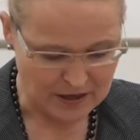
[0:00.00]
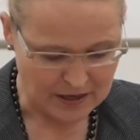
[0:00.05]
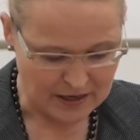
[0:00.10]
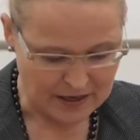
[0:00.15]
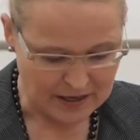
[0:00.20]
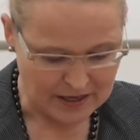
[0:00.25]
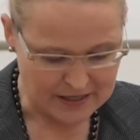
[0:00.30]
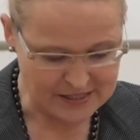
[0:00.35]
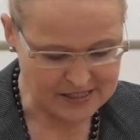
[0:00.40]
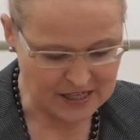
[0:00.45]

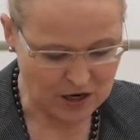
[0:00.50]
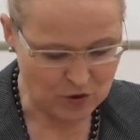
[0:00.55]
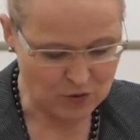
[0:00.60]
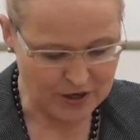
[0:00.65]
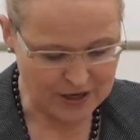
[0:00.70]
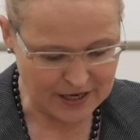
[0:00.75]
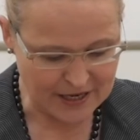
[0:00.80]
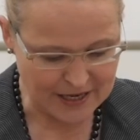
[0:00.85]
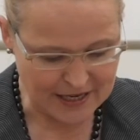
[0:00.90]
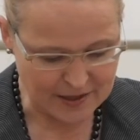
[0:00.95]
It is our
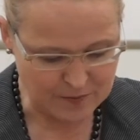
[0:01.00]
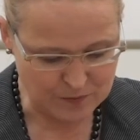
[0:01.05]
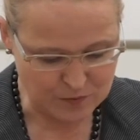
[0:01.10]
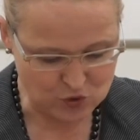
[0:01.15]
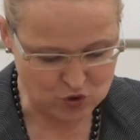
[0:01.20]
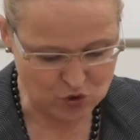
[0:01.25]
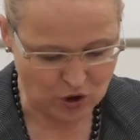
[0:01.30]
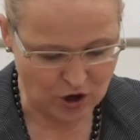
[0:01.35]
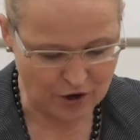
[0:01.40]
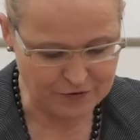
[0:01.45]
aim
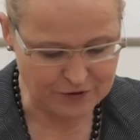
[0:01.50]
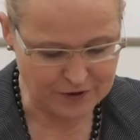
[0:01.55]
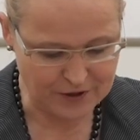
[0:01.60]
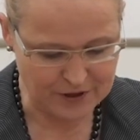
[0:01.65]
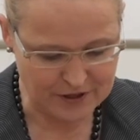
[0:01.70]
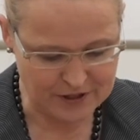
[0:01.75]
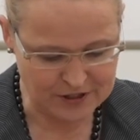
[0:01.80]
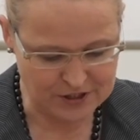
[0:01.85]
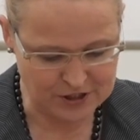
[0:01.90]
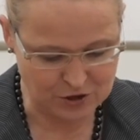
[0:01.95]
to offer
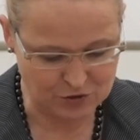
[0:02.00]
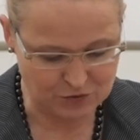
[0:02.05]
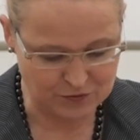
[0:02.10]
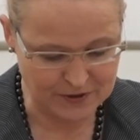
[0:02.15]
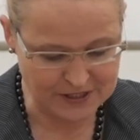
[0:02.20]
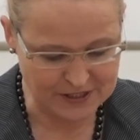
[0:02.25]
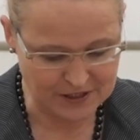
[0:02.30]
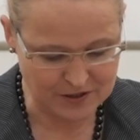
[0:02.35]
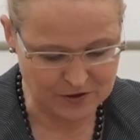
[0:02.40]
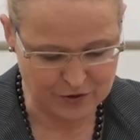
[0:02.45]
a
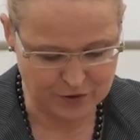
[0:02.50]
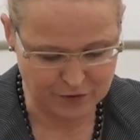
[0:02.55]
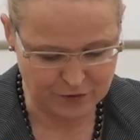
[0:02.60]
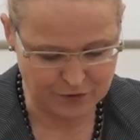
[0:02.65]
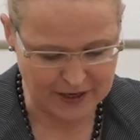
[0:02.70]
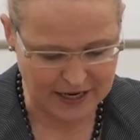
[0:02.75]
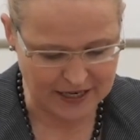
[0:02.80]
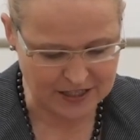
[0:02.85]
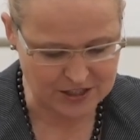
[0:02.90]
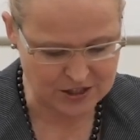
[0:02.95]
theoretical
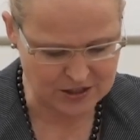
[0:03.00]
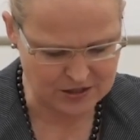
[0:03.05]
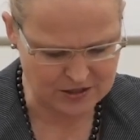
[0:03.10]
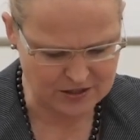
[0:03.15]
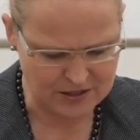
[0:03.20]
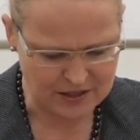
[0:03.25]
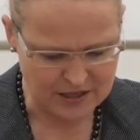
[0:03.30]
reflection